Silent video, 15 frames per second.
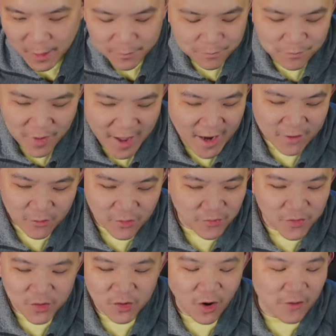bad
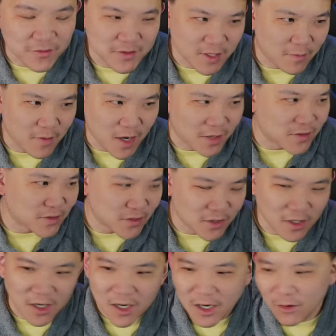review of some other
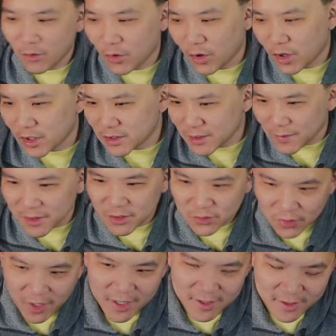cigar or somebody
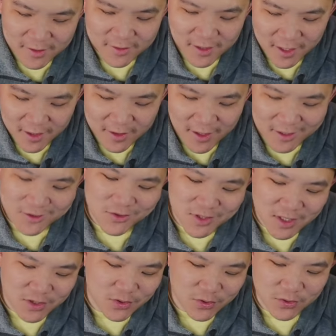tried it, they like to
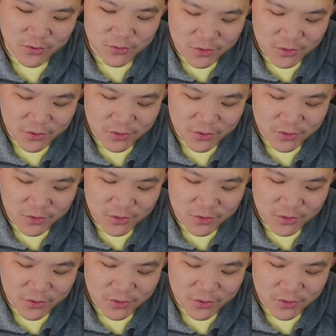send it to you.